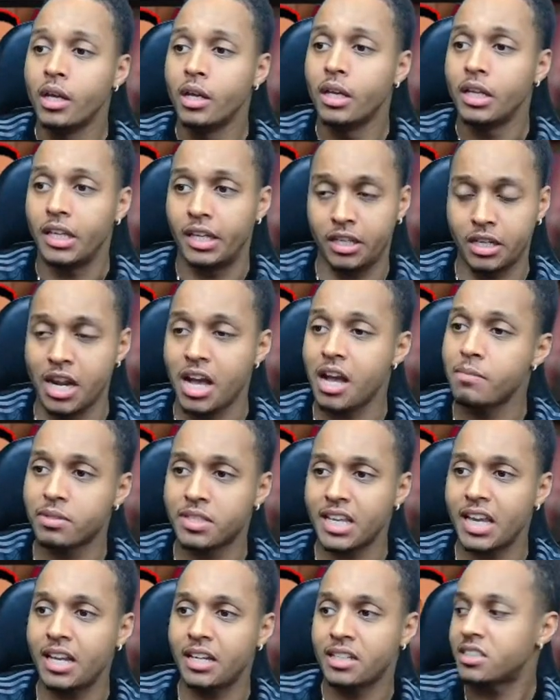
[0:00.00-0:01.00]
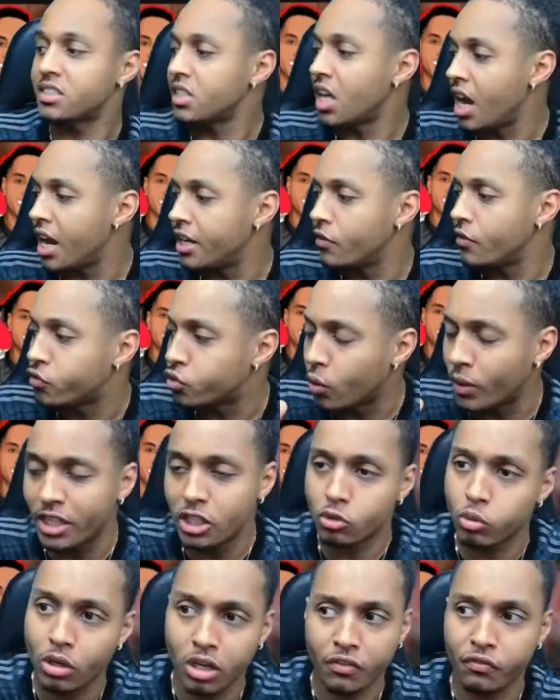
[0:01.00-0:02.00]
You know what I'm saying? Starting of
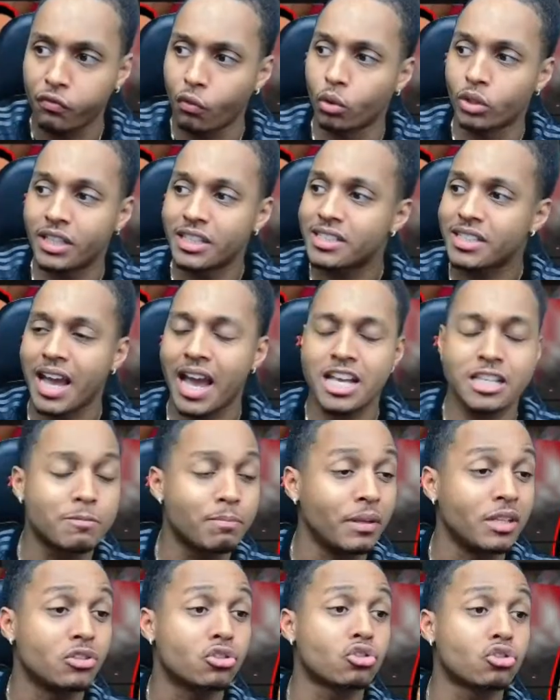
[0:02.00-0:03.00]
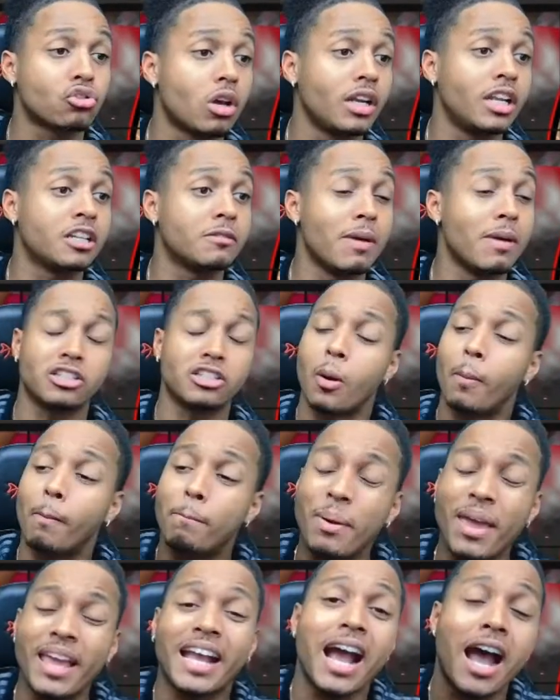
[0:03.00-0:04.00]
2024, this guy has been solid, man. So
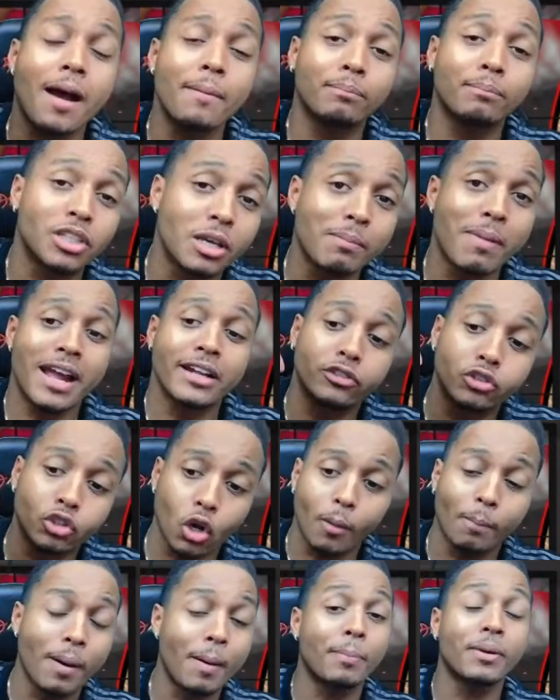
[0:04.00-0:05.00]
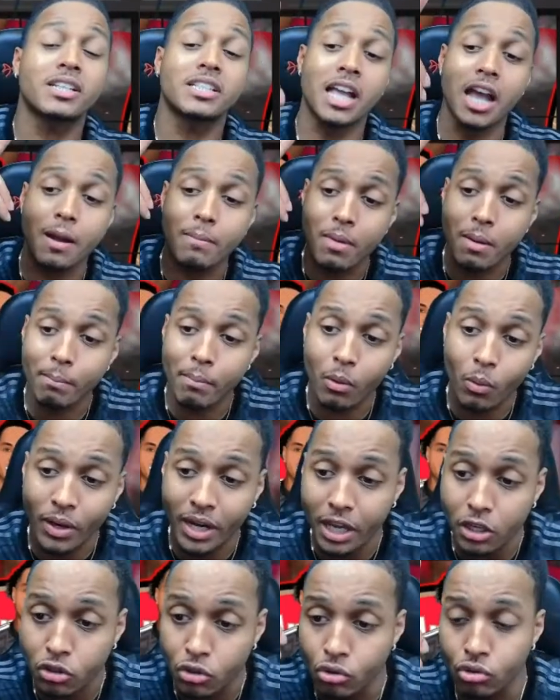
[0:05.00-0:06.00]
big up to my dropper because I remember when
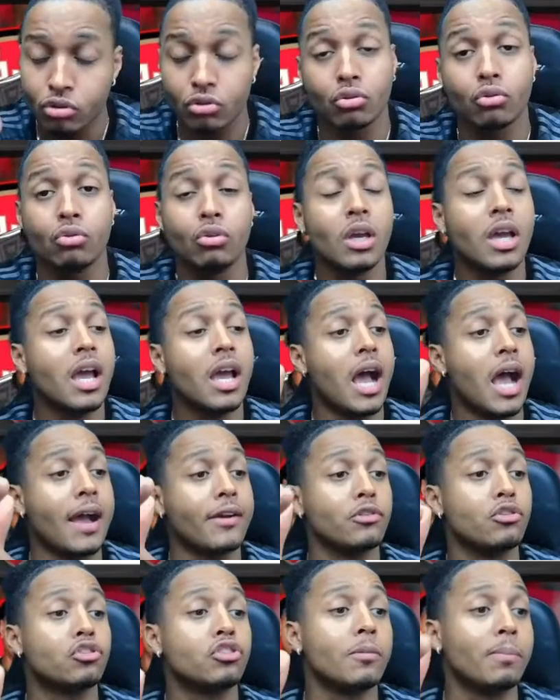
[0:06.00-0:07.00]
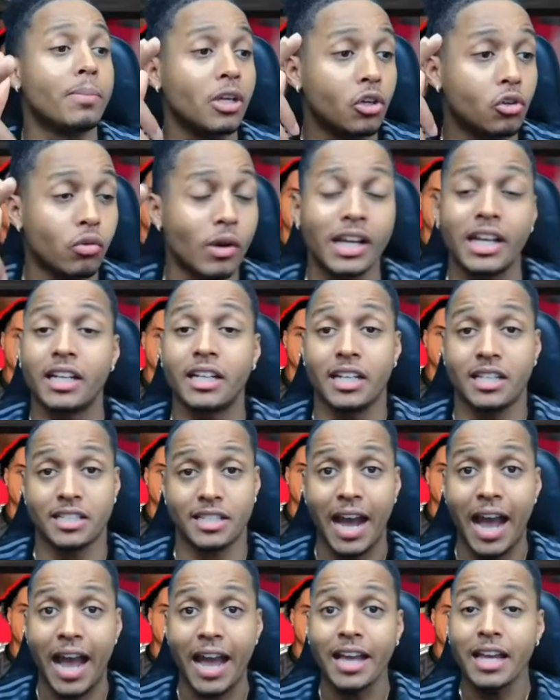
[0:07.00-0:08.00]
I used to be grilling this
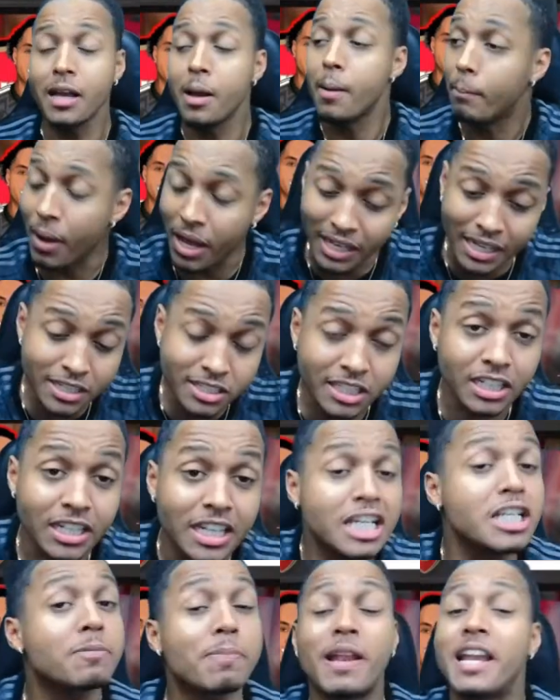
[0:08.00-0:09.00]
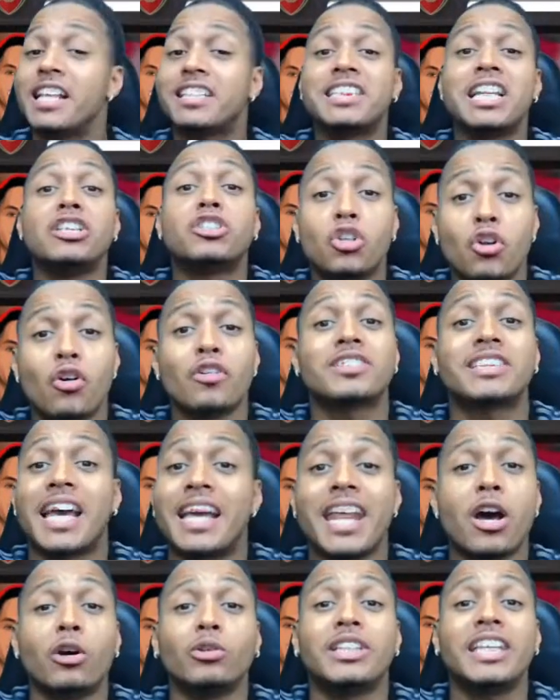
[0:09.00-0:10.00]
guy. But listen, he's been listening to Northside
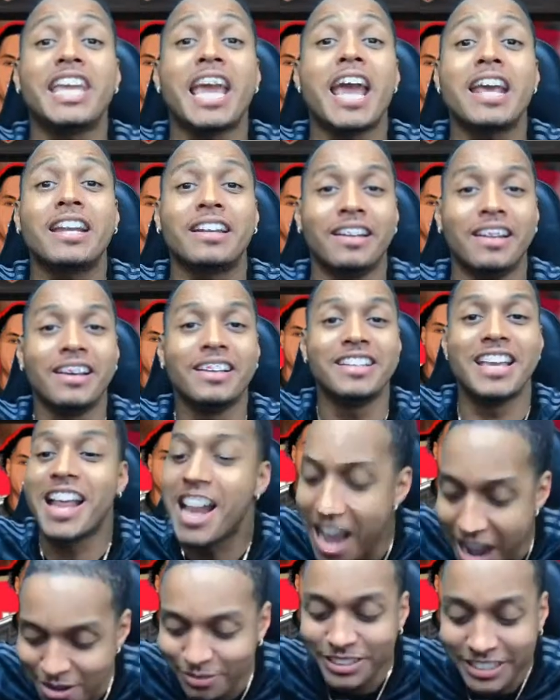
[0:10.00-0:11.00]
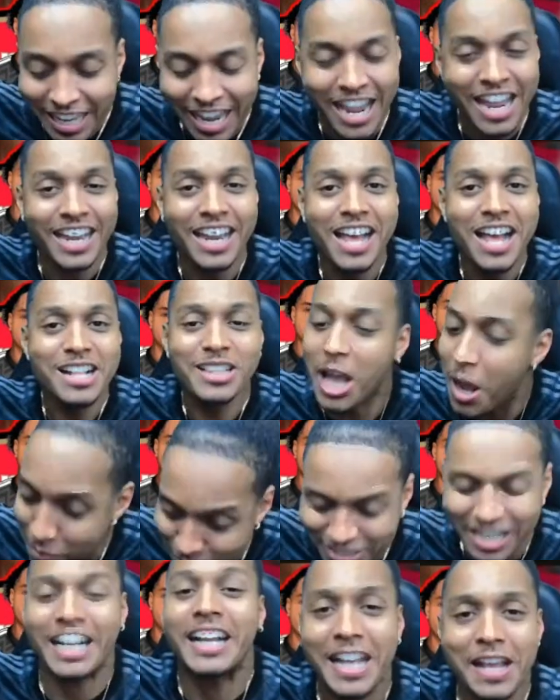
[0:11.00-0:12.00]
LDN. You know what I'm saying?
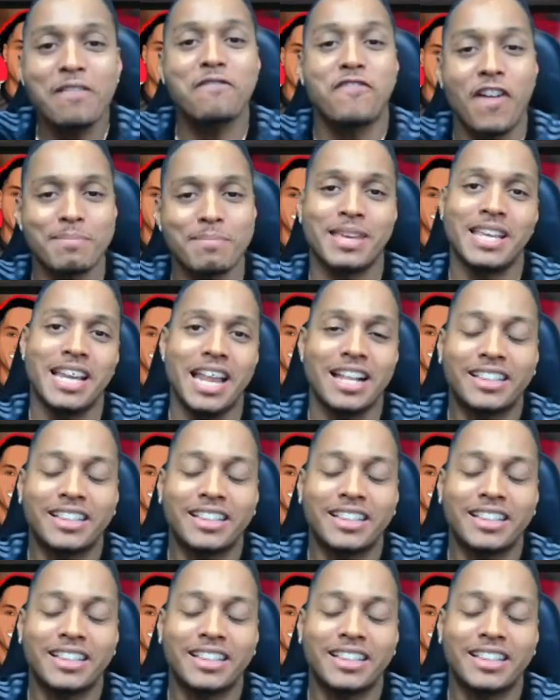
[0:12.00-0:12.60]
Damzaki, familia.